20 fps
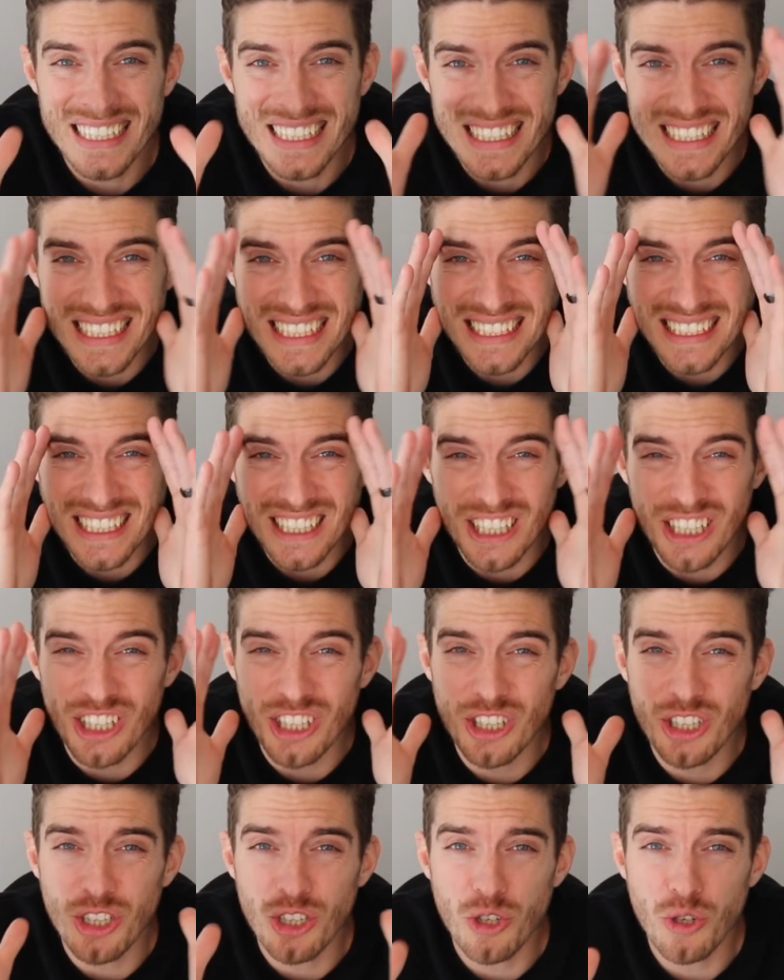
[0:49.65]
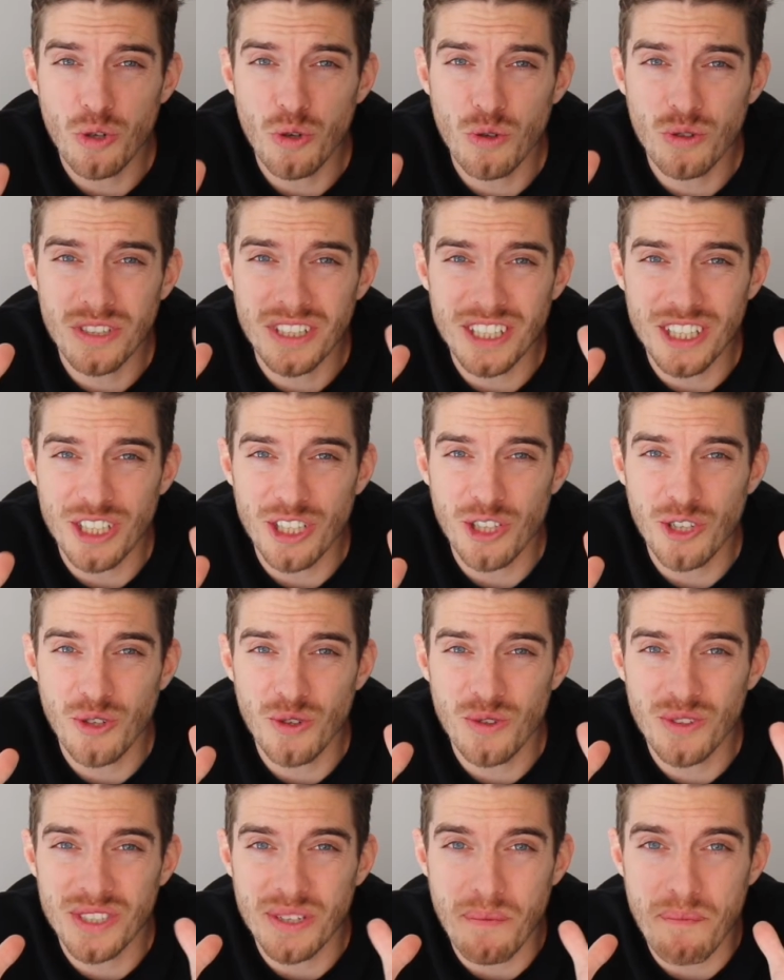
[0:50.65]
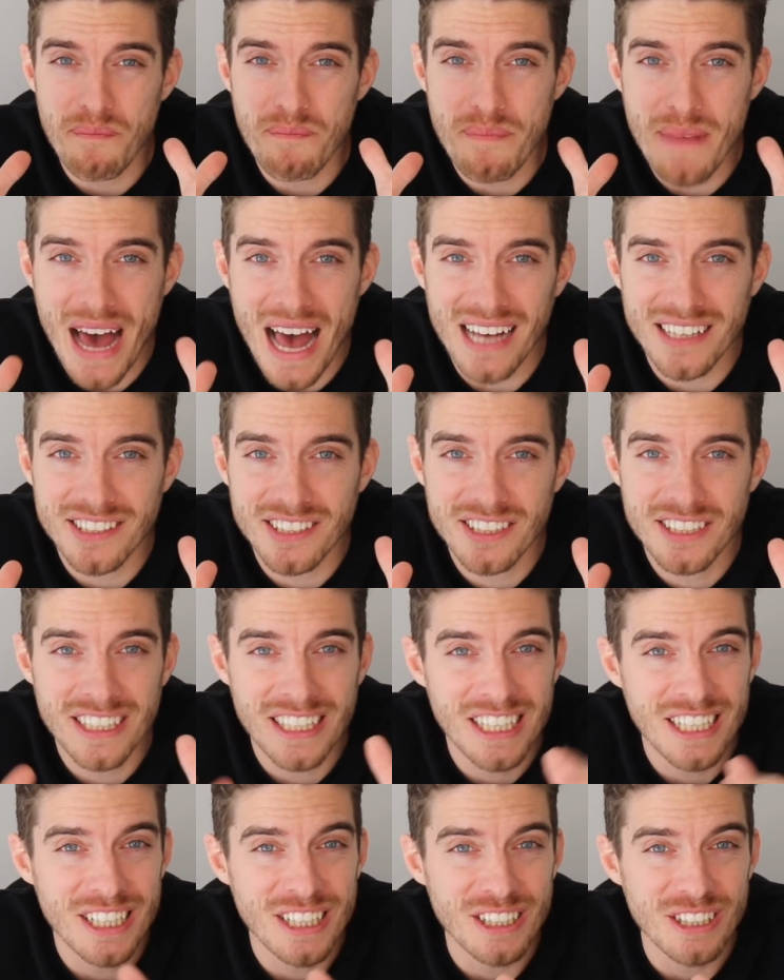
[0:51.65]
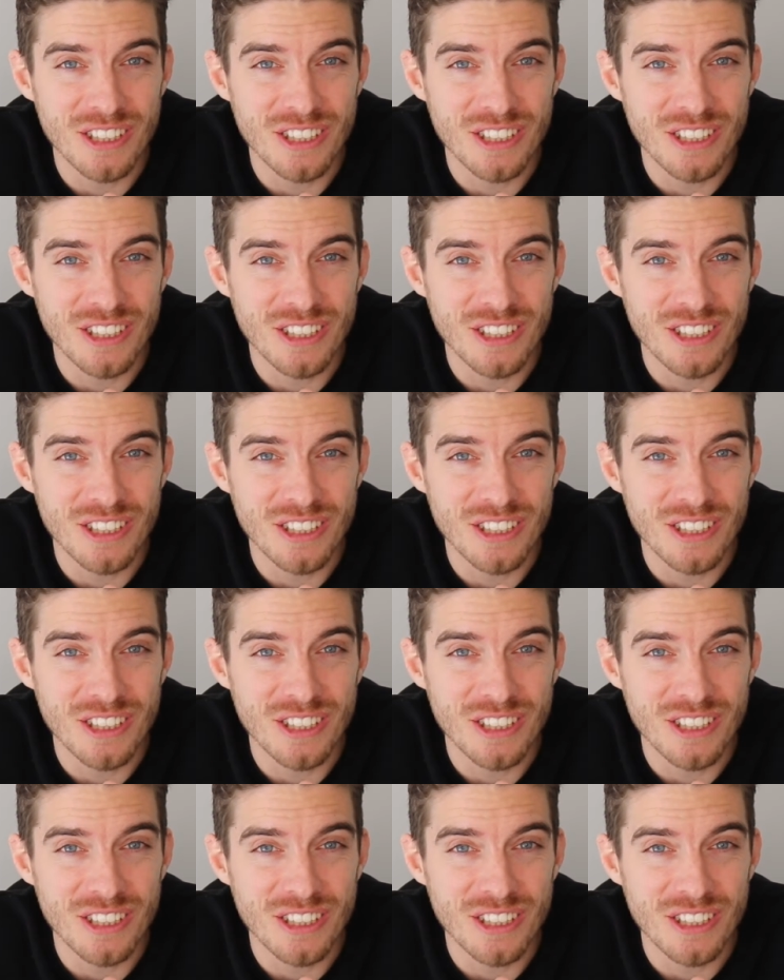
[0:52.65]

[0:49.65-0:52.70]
is a huge, huge mess.